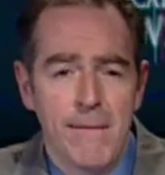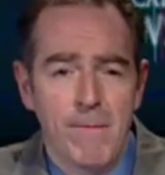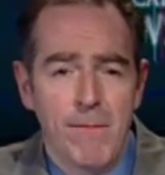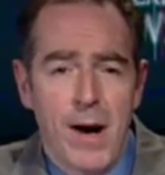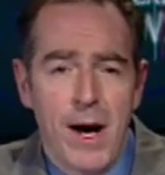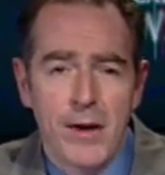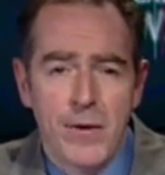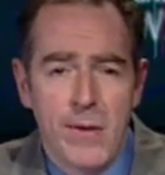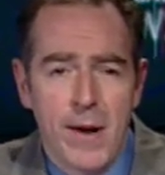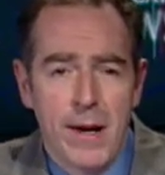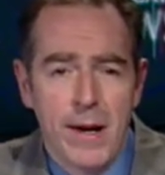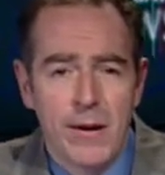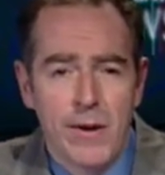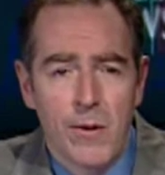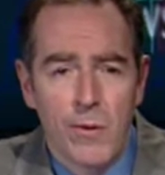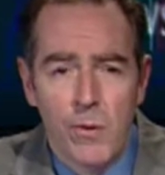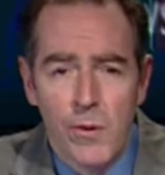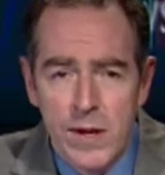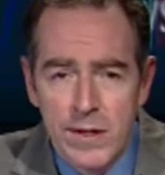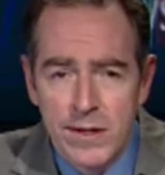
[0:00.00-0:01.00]
moderated
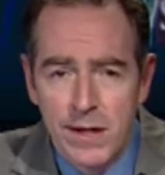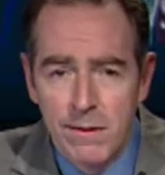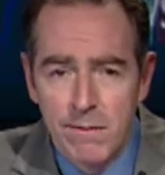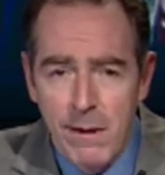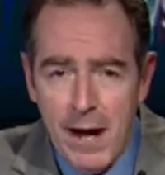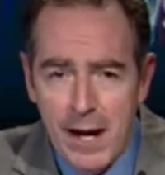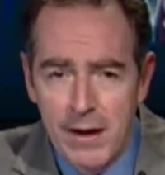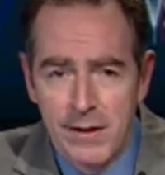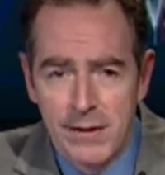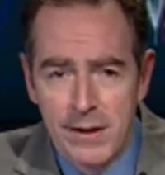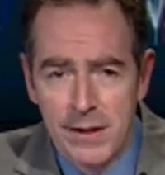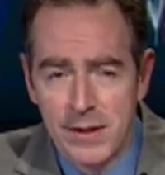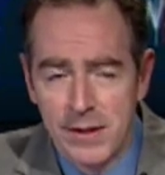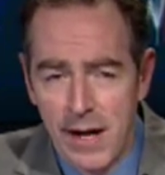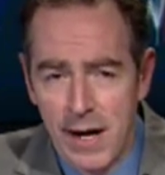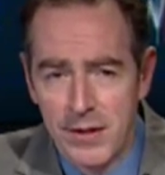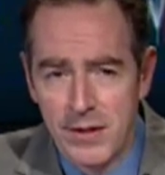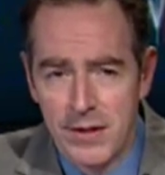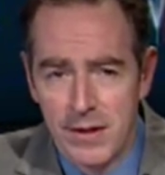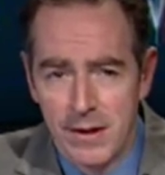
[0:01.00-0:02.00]
a recent panel
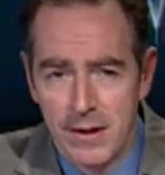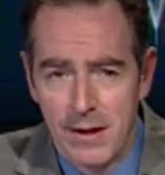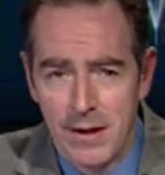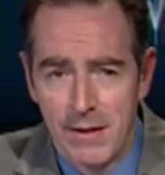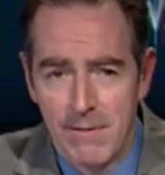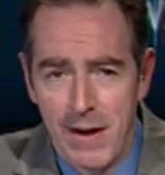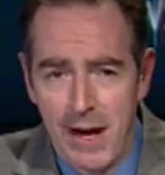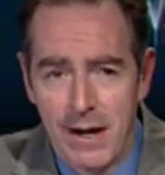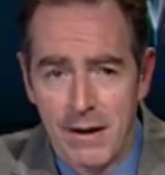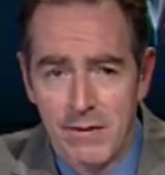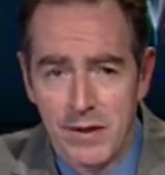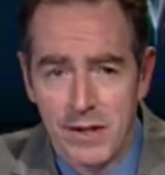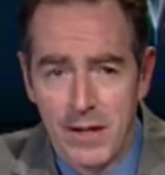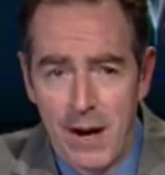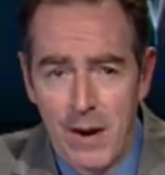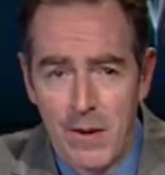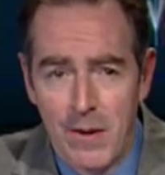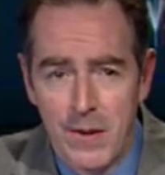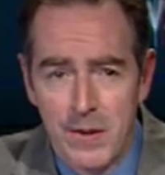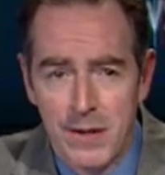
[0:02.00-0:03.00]
discussion on the Man of
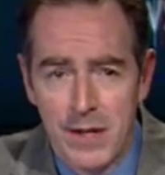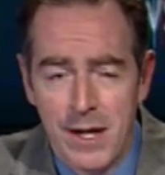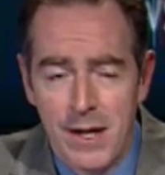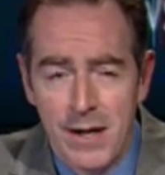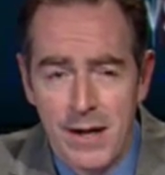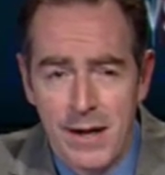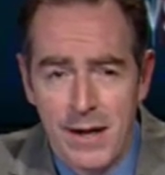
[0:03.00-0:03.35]
Sorrows